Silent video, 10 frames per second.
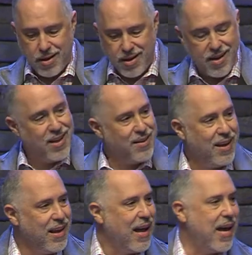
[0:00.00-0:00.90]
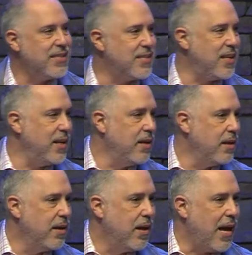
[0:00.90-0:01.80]
And I see,
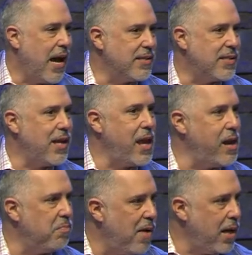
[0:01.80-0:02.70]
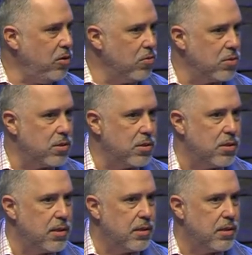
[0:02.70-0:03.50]
I see hermanos,